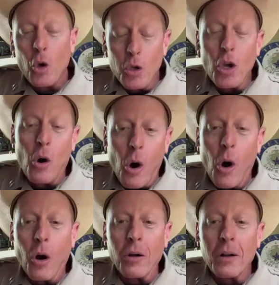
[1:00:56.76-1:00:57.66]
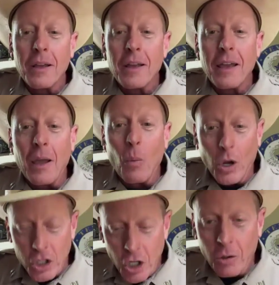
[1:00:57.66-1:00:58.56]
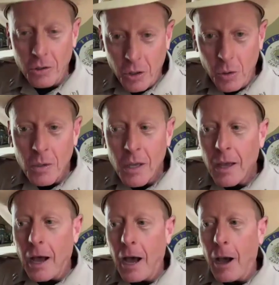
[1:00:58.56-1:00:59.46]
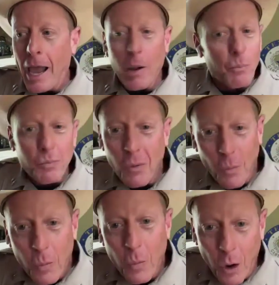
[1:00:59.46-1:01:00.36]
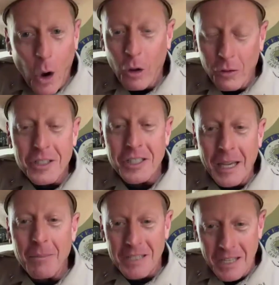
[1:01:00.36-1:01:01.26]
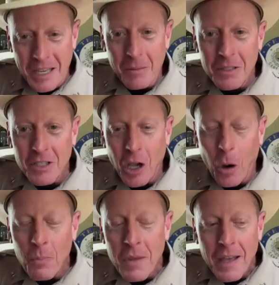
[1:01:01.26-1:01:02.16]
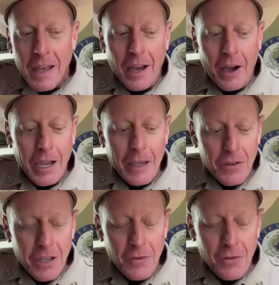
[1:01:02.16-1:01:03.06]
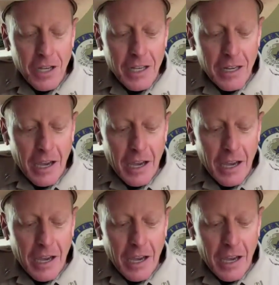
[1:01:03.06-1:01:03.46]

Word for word: who y'all are and what y'all do. Uh, hey, we're all on the same team, so uh, if you if you need a